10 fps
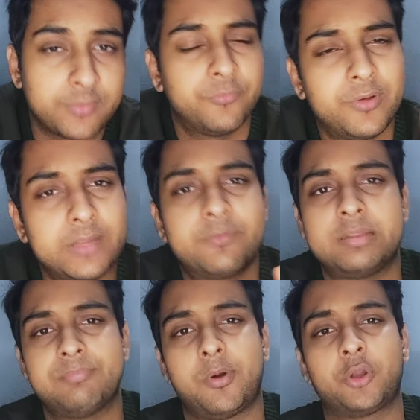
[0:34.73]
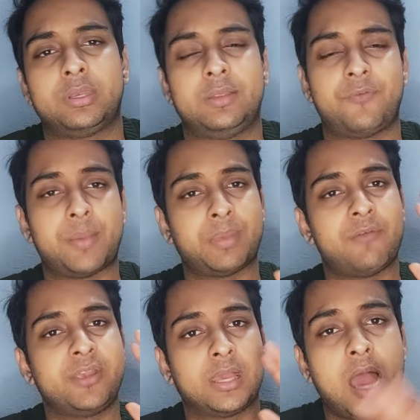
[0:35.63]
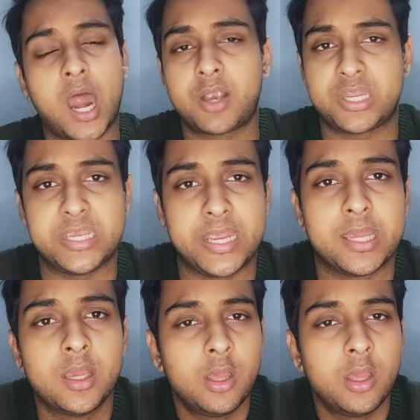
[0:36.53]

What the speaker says: Very, very important. If I'm having an RTA,